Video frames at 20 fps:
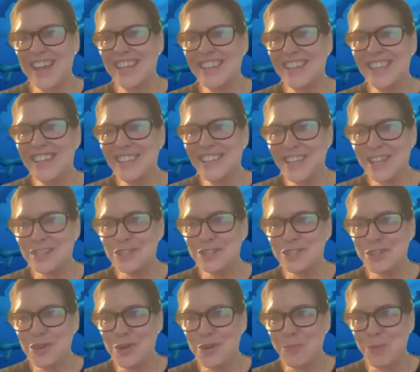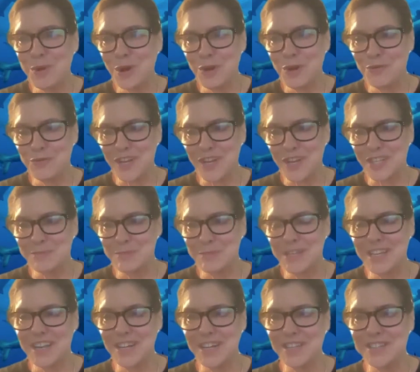And I think that's so perfect
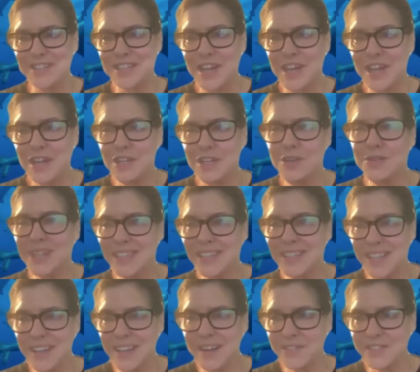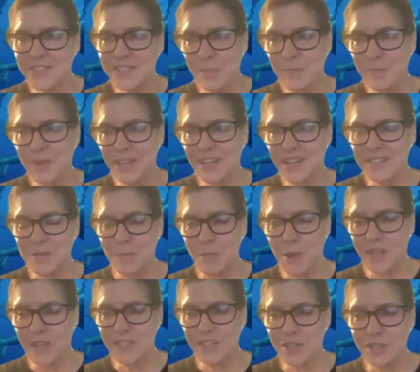because you can think of something as a
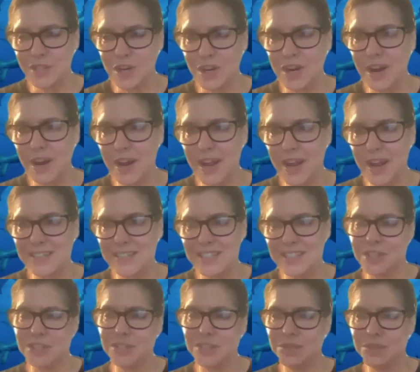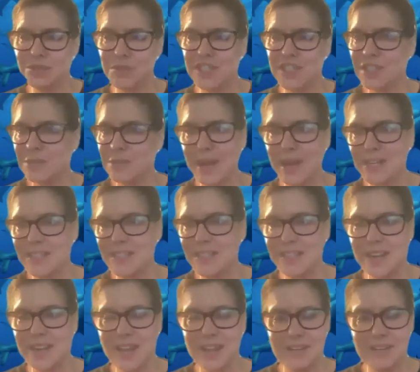monster and still respect it
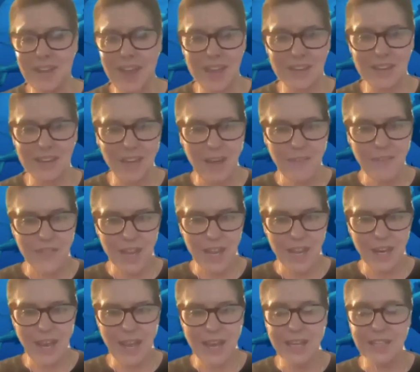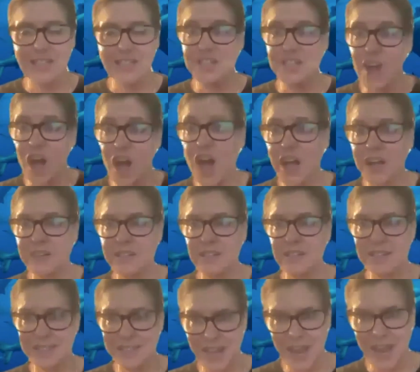and, and love it. And it's not to
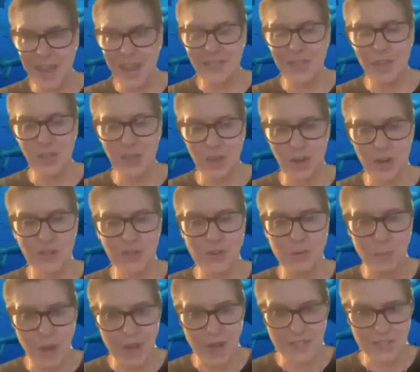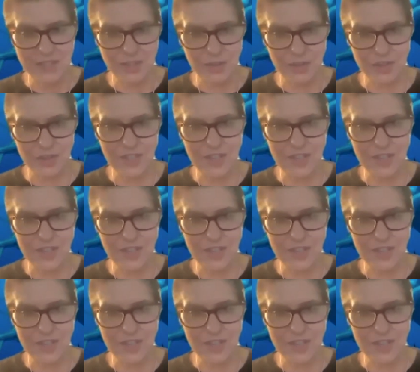say that sharks are monsters.